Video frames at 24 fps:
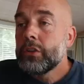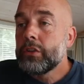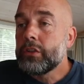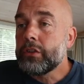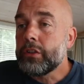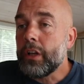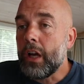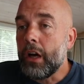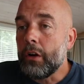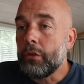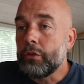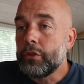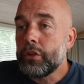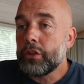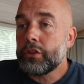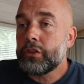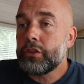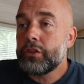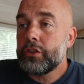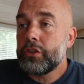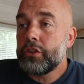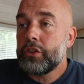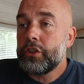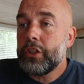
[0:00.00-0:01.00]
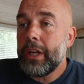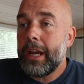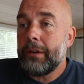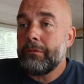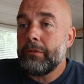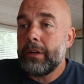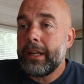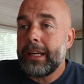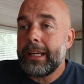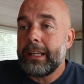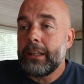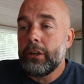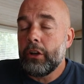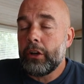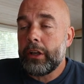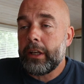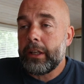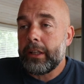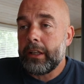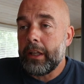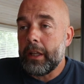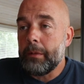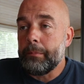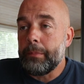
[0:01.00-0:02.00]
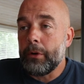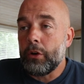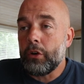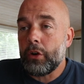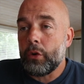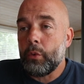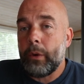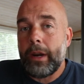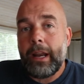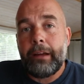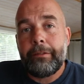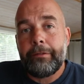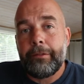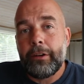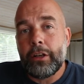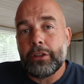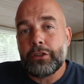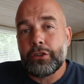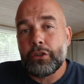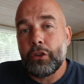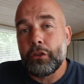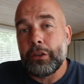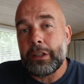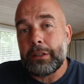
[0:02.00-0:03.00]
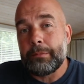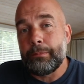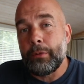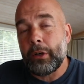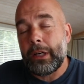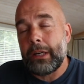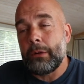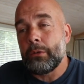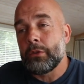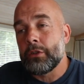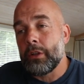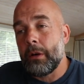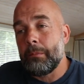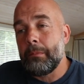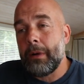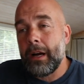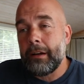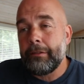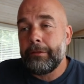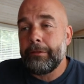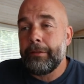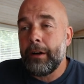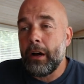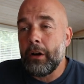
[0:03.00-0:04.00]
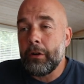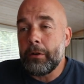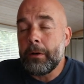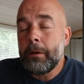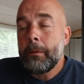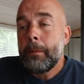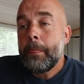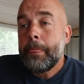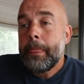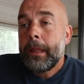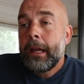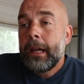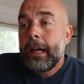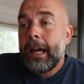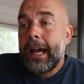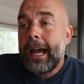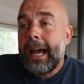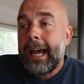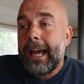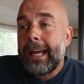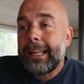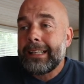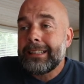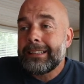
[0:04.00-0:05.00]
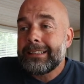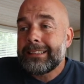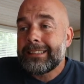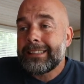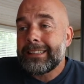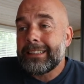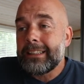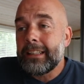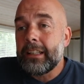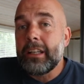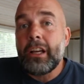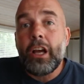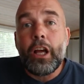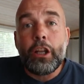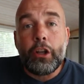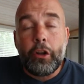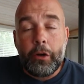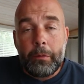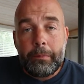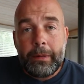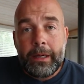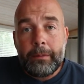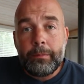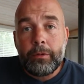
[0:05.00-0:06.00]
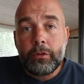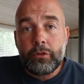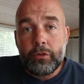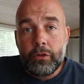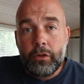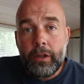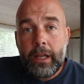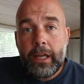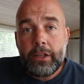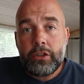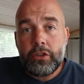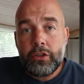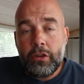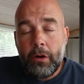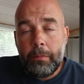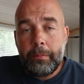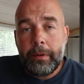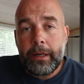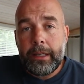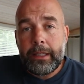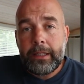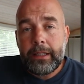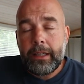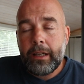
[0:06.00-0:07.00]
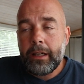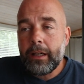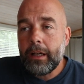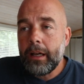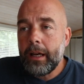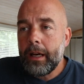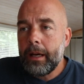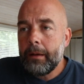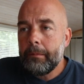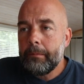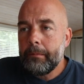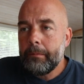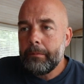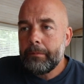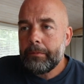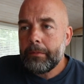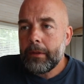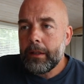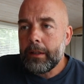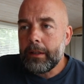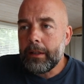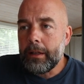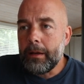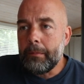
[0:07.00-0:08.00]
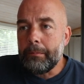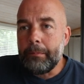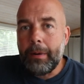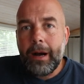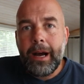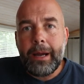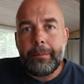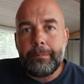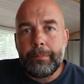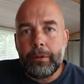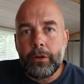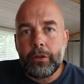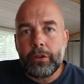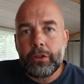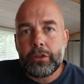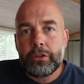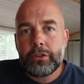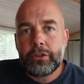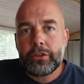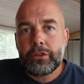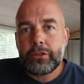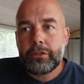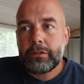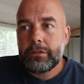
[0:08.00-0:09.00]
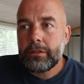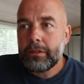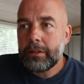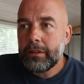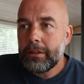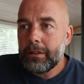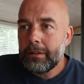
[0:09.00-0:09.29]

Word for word: So just generally looking at the book, when I first saw this book, it was on my phone, and a lot of people do their shopping, um, uh, buy books